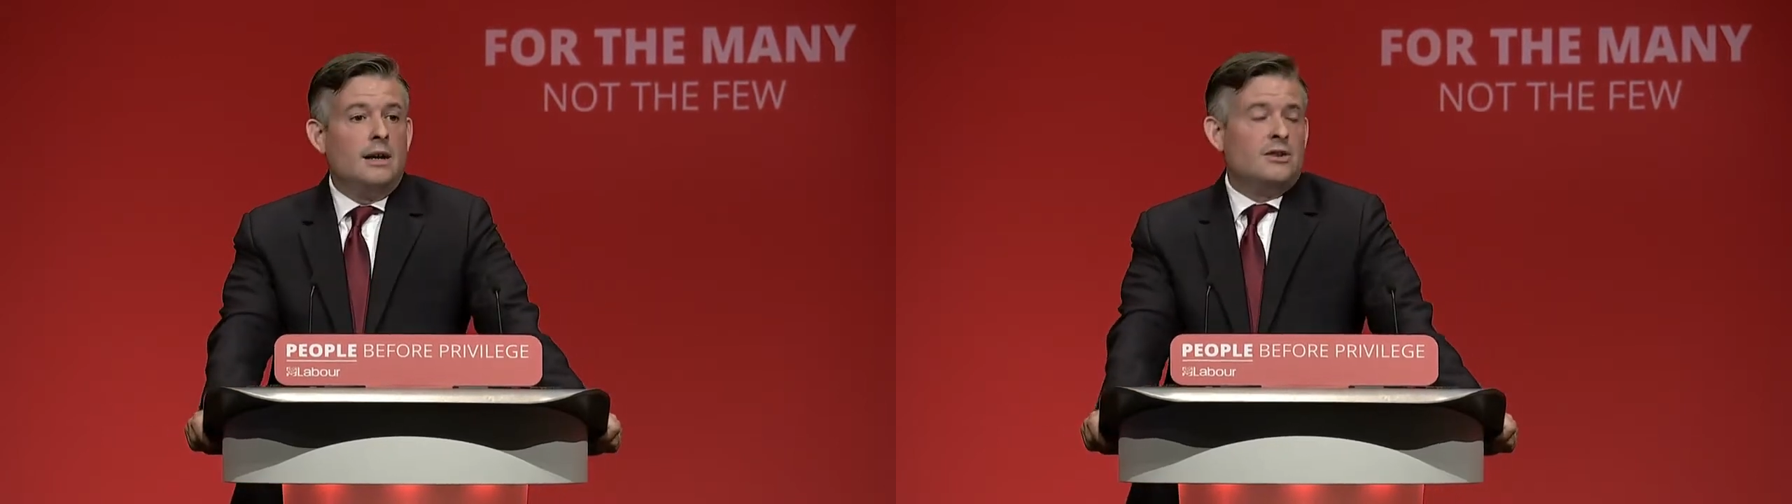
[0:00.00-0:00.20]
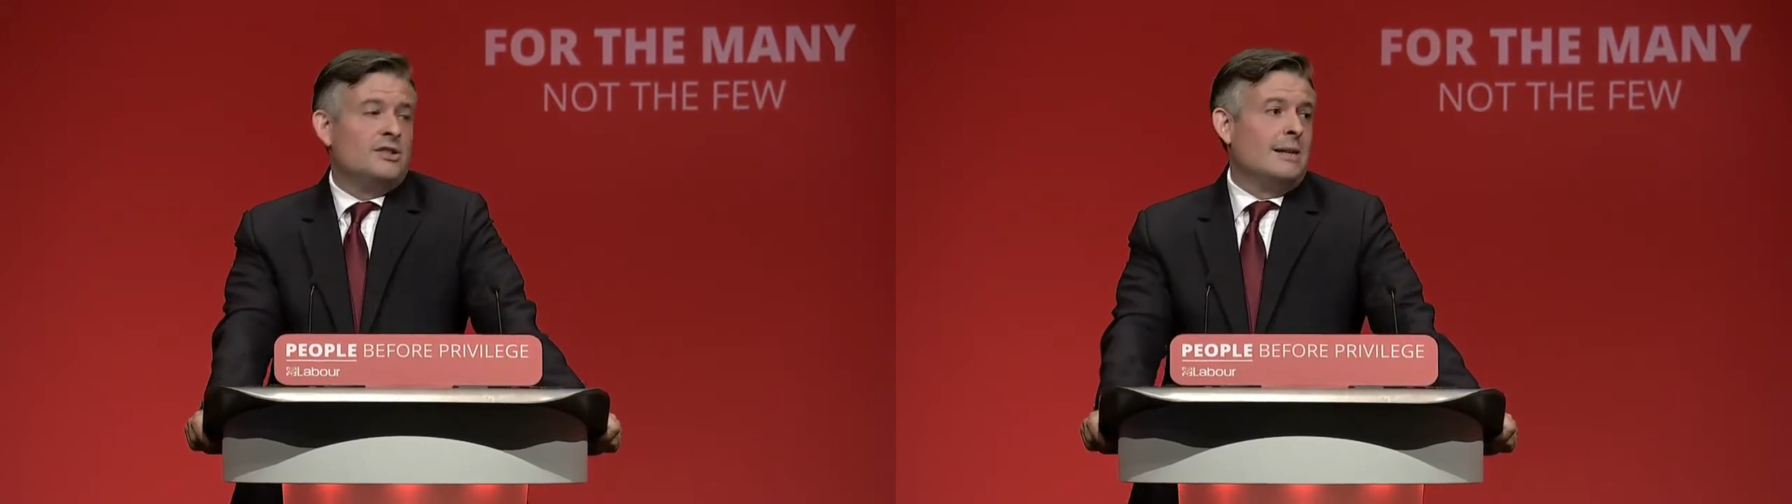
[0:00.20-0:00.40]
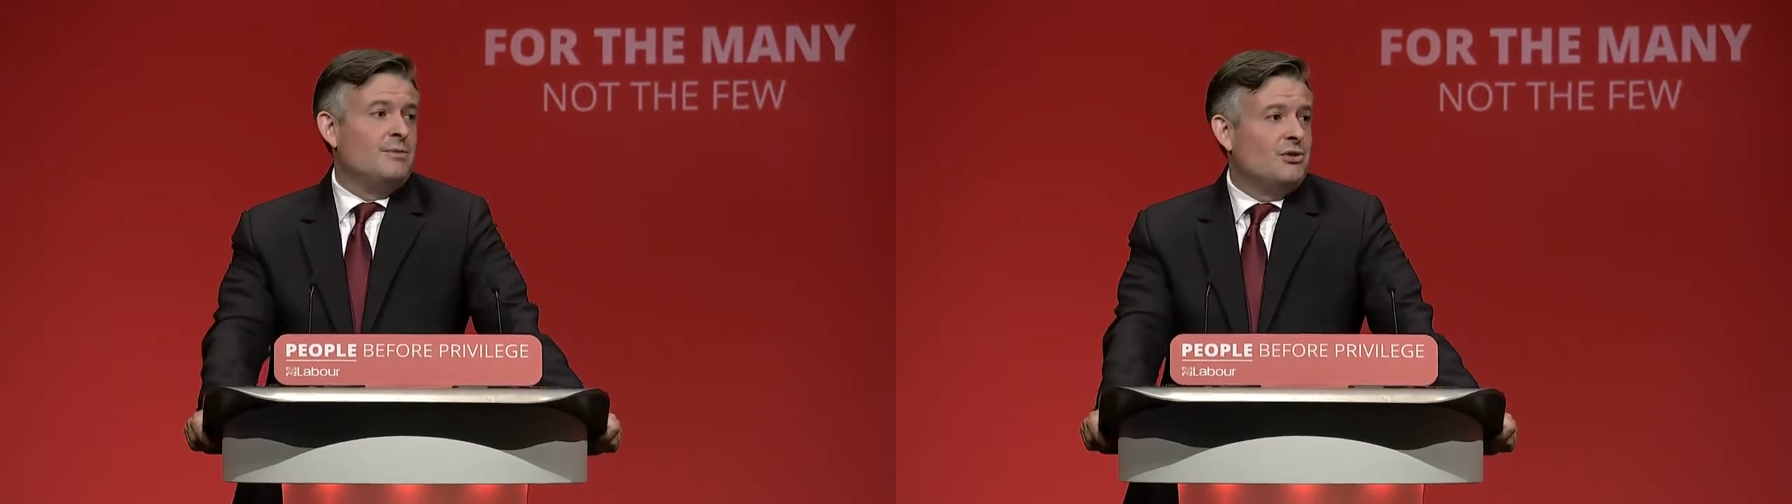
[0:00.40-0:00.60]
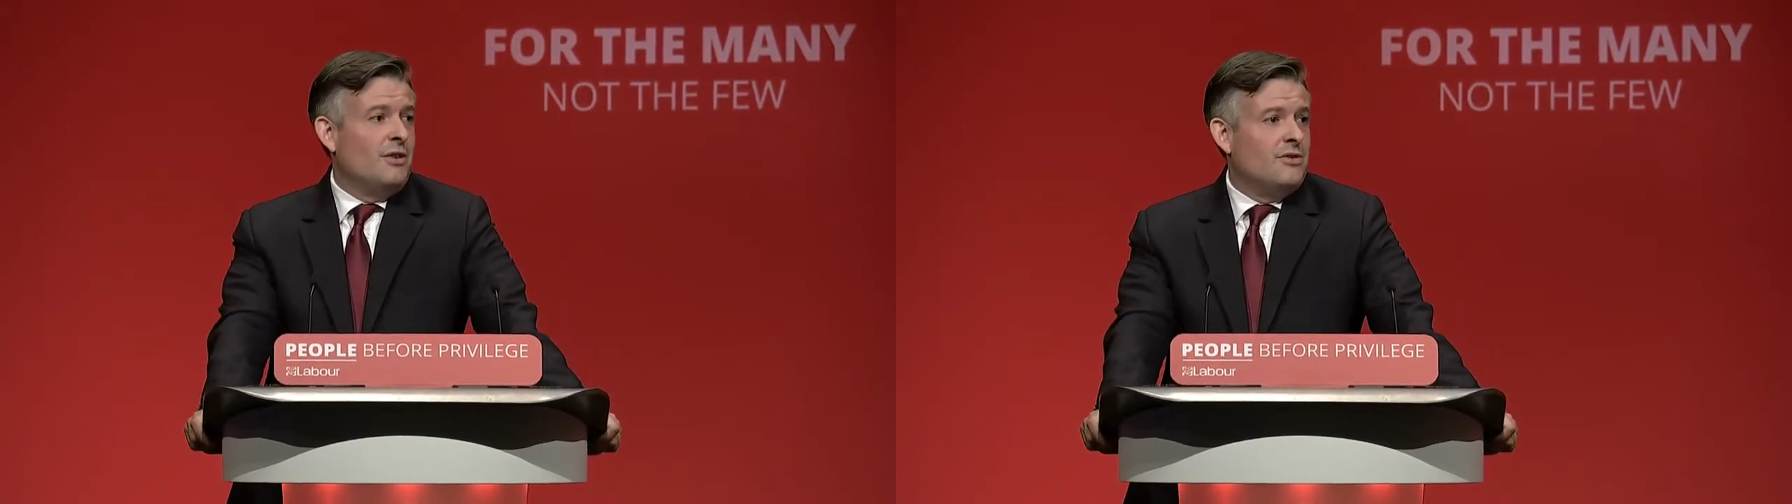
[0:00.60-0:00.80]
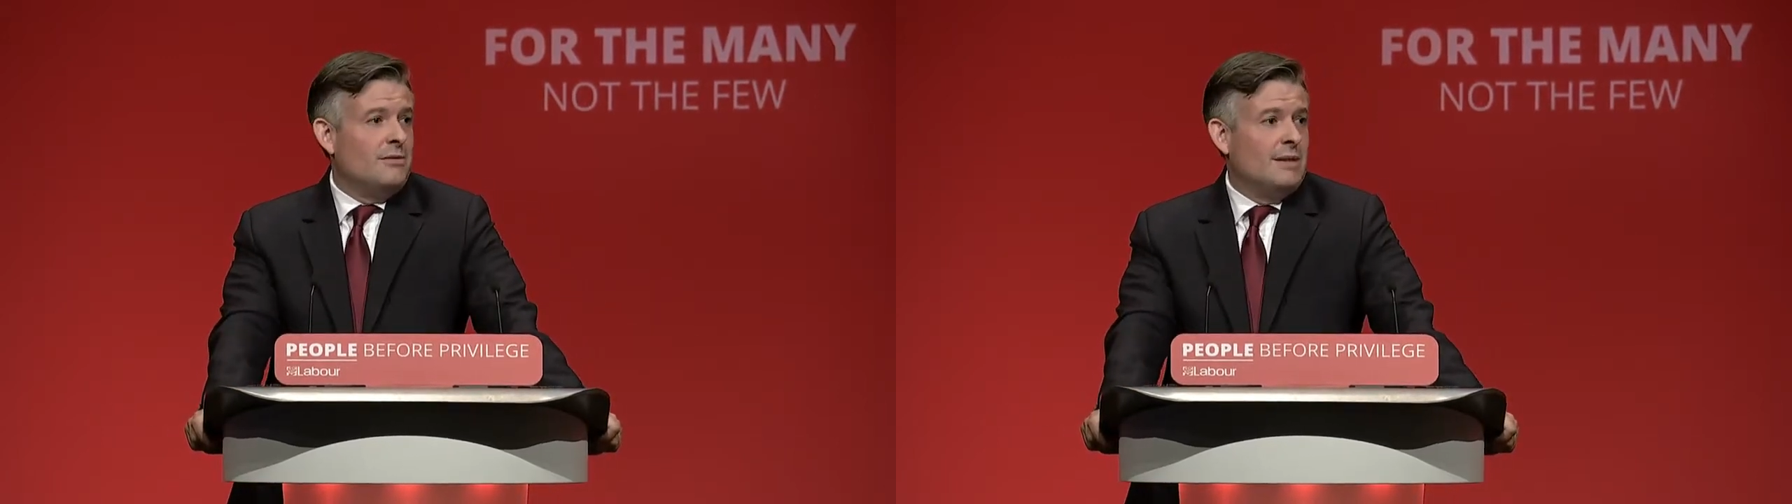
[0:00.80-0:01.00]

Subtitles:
that doesn't happen so often.